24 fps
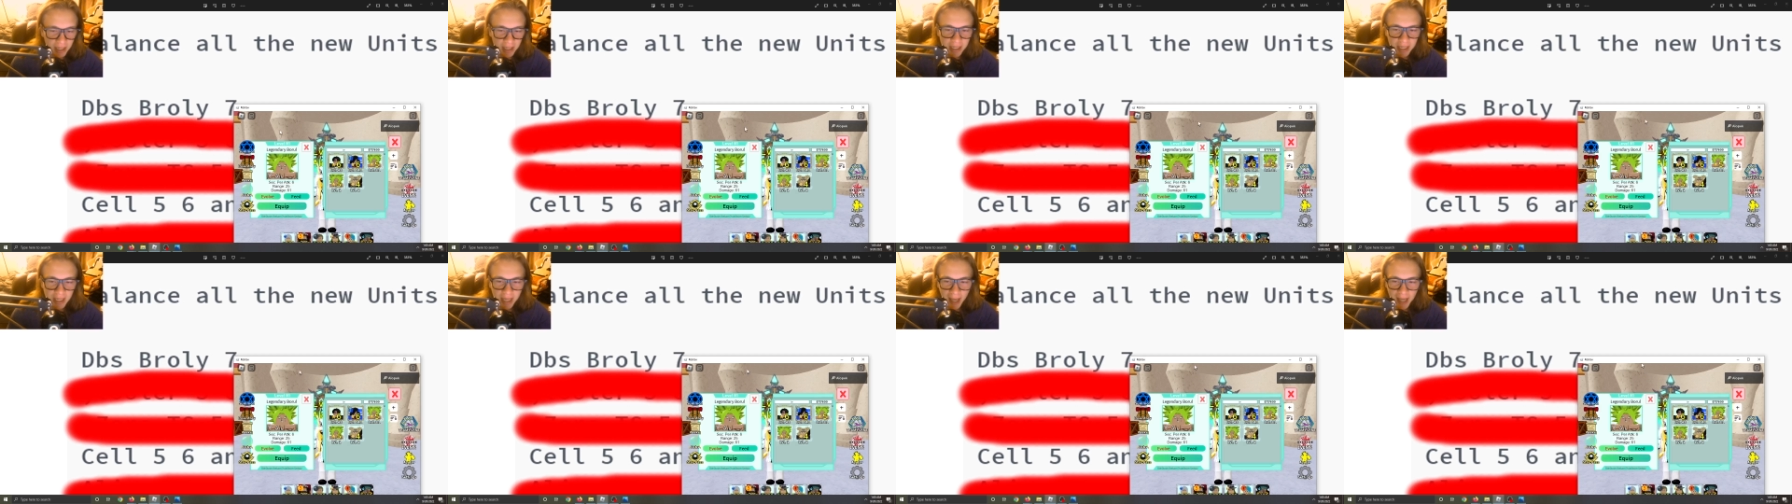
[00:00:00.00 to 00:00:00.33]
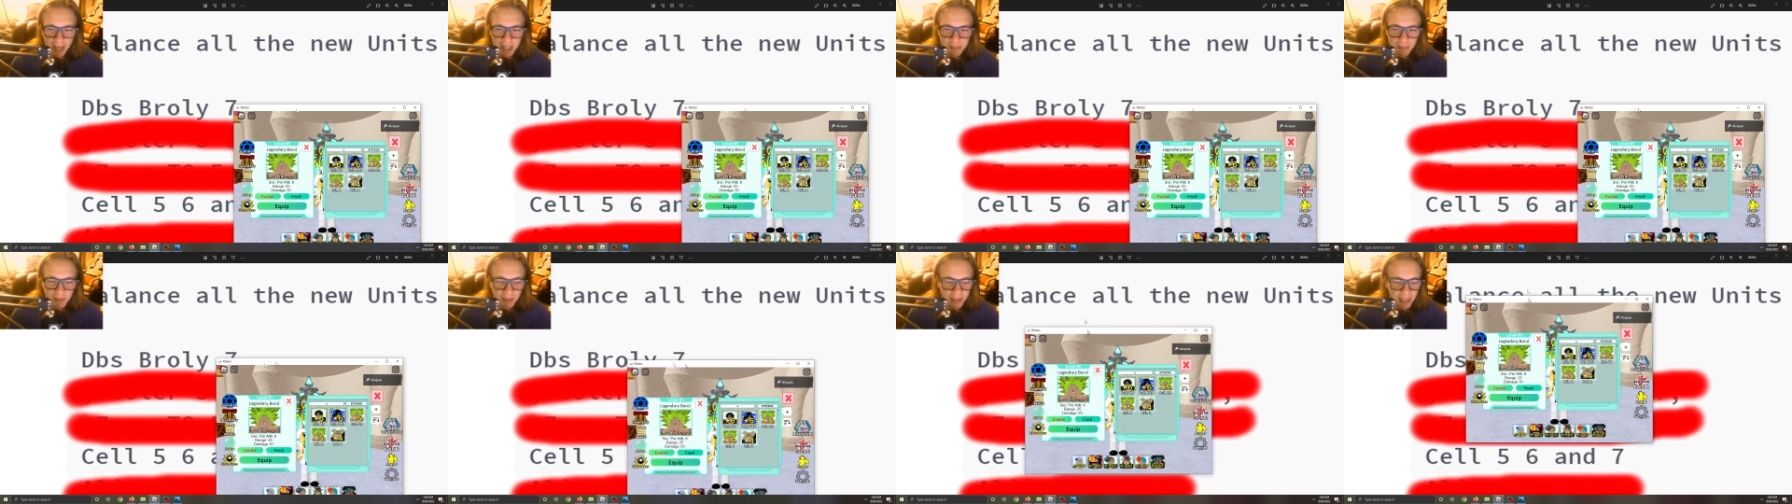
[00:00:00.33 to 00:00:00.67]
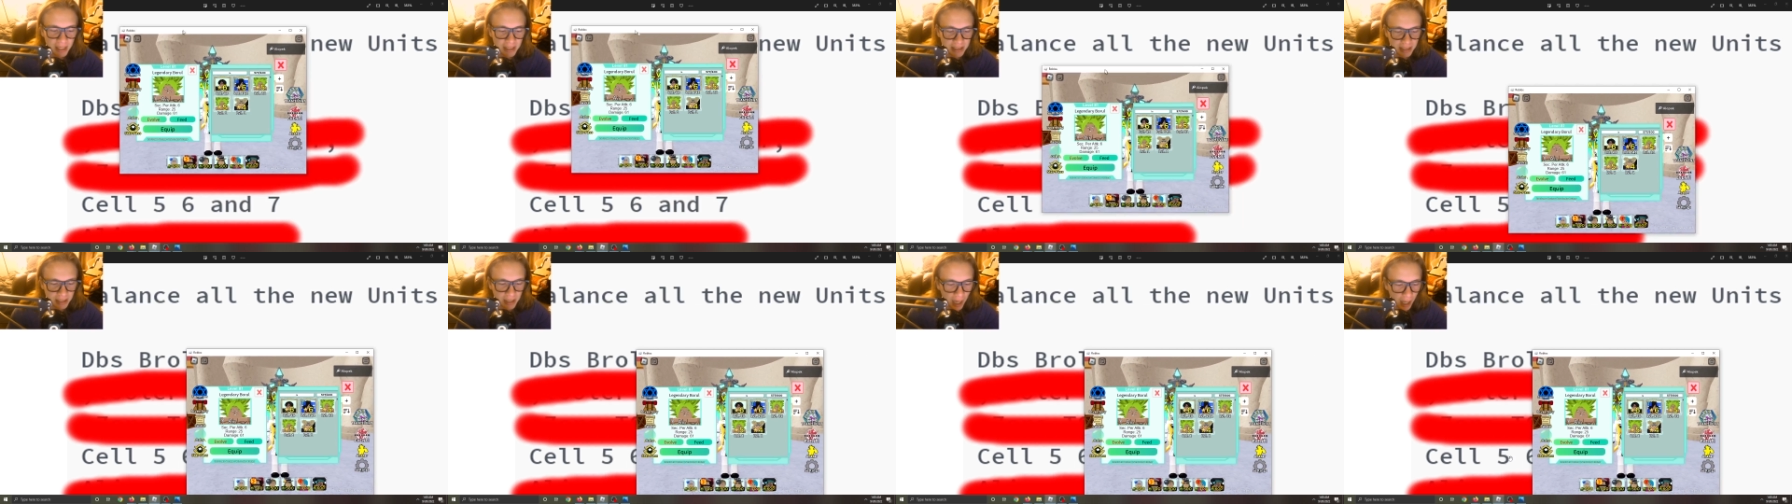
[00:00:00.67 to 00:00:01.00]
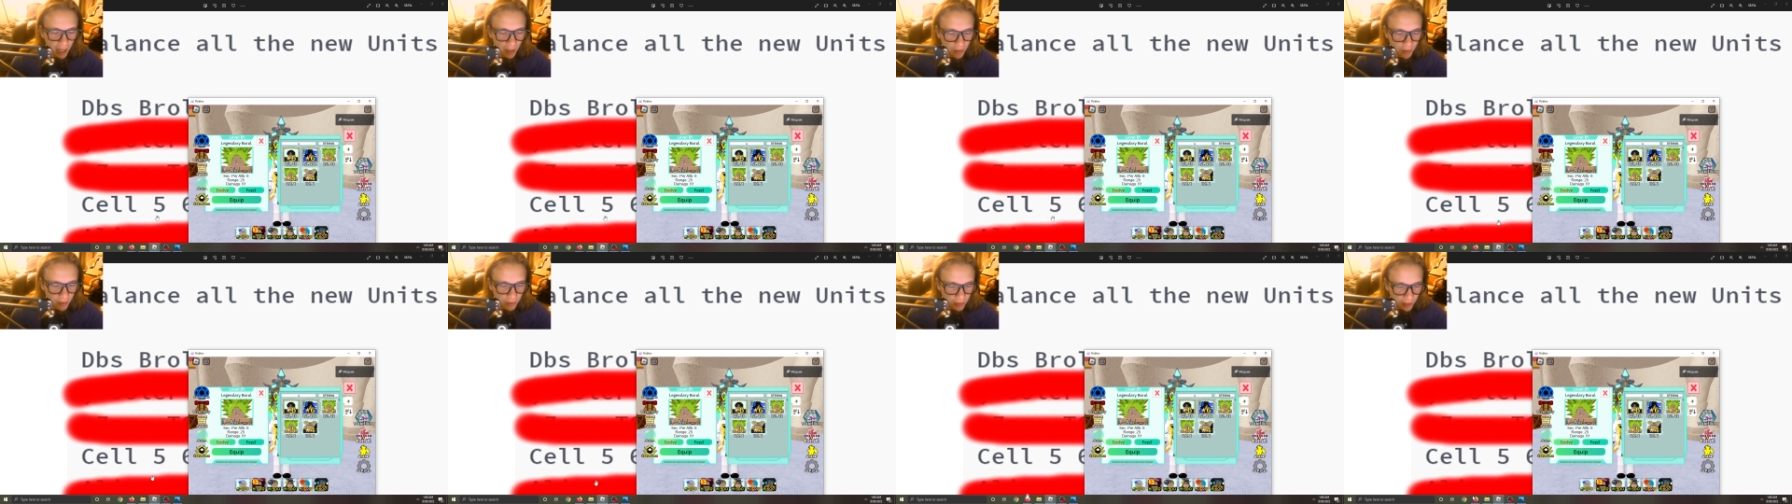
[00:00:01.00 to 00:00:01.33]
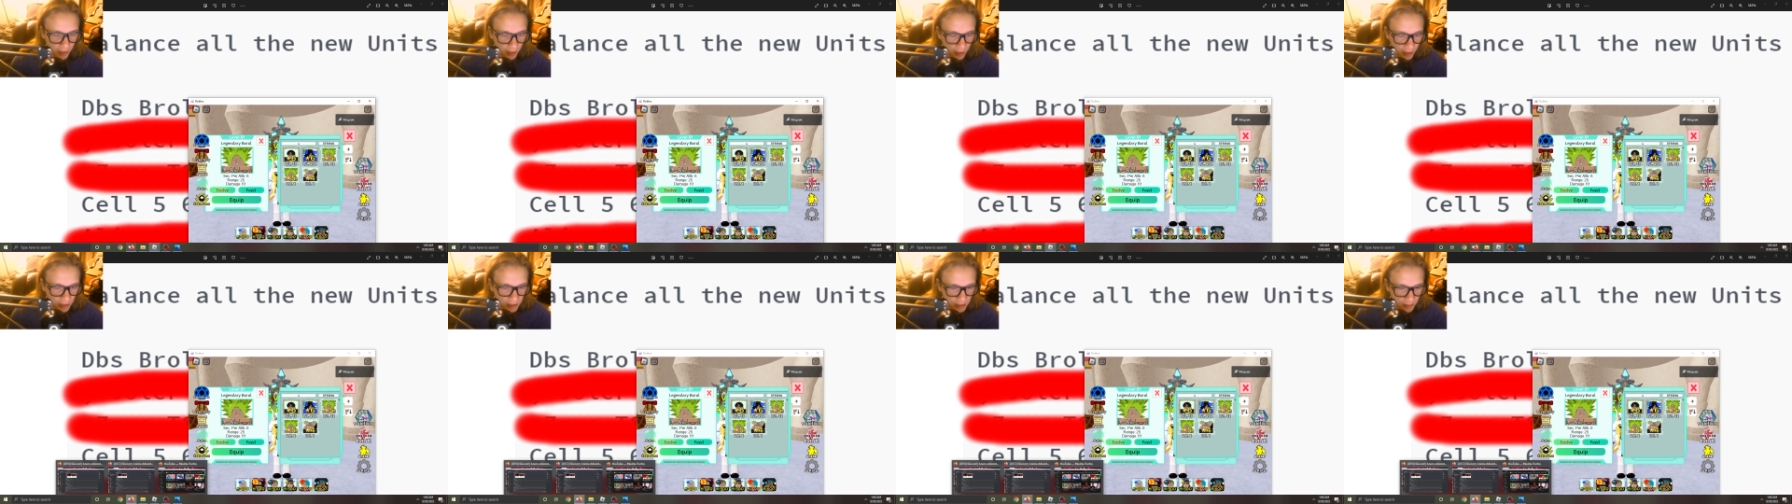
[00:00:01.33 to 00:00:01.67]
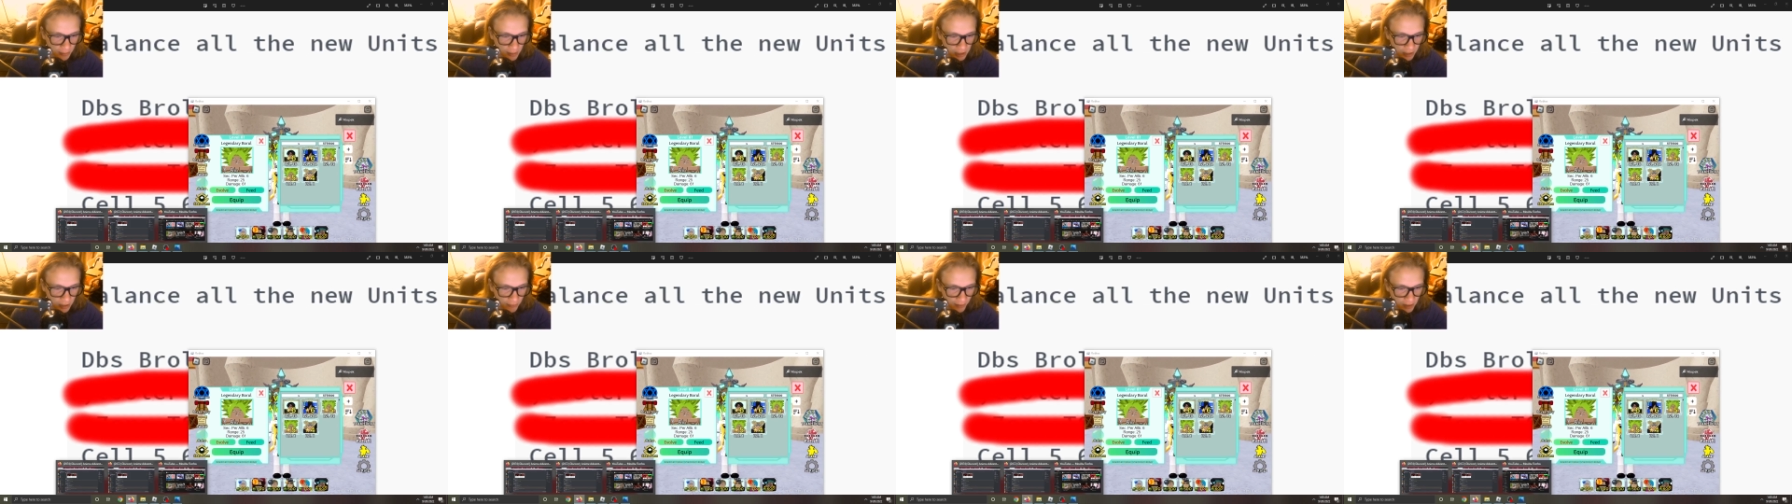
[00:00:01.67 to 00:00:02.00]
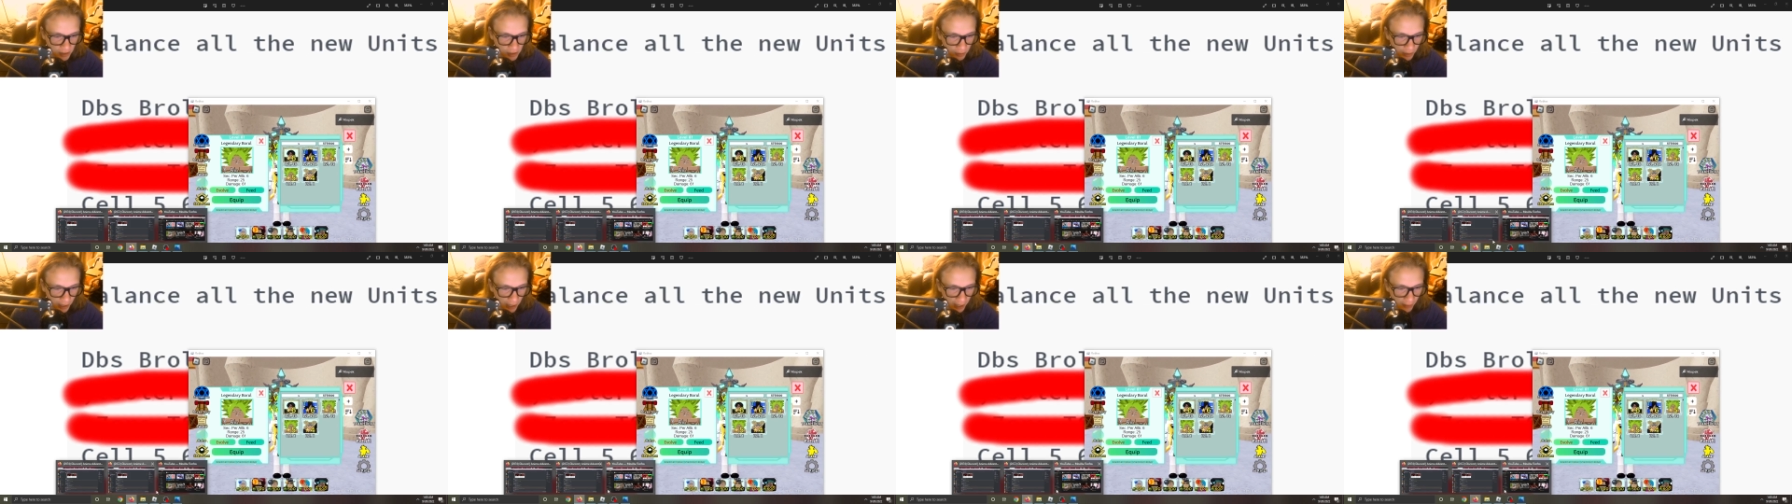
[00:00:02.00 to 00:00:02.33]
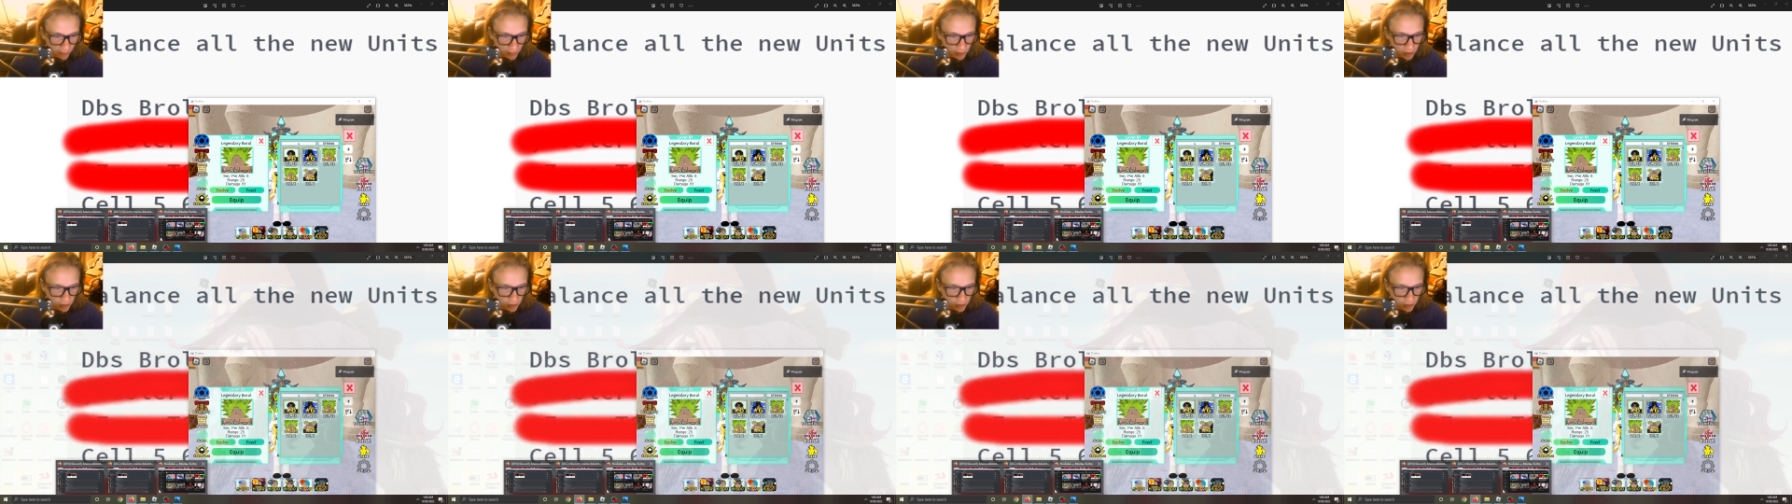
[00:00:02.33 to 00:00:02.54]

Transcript: He has been leaked in other things. Let me see if I still have it